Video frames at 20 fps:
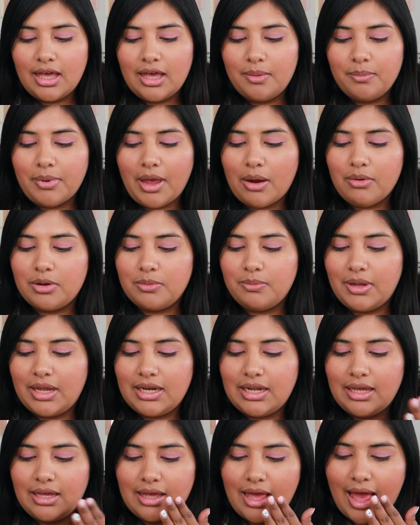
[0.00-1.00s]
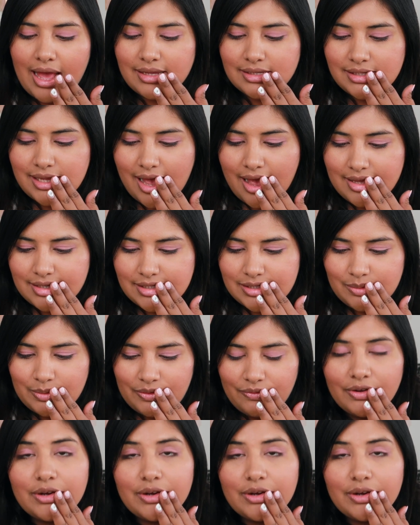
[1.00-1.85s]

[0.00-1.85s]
and pat remaining excess with